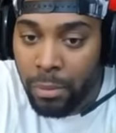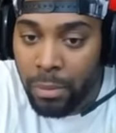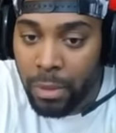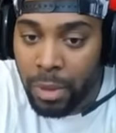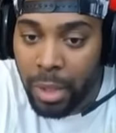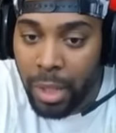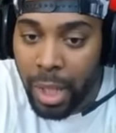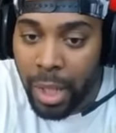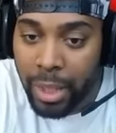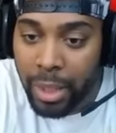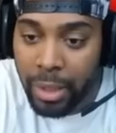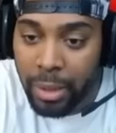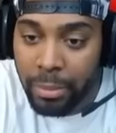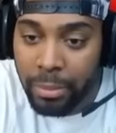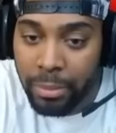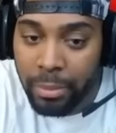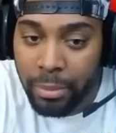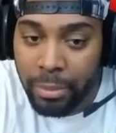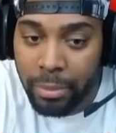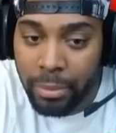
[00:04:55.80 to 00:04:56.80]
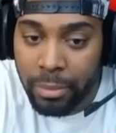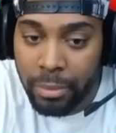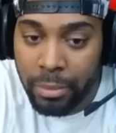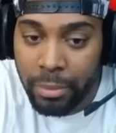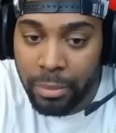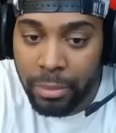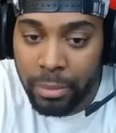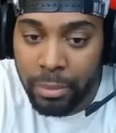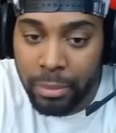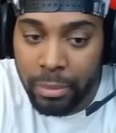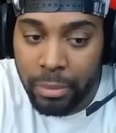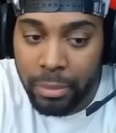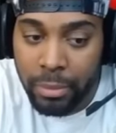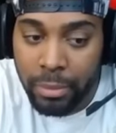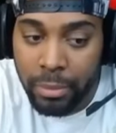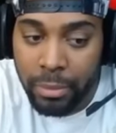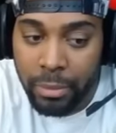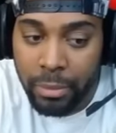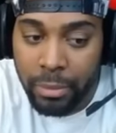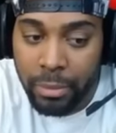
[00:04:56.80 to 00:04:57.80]
I hit him.
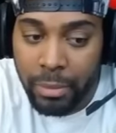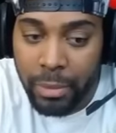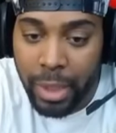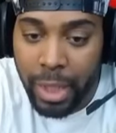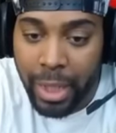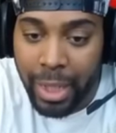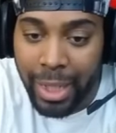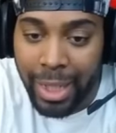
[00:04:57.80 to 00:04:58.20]
And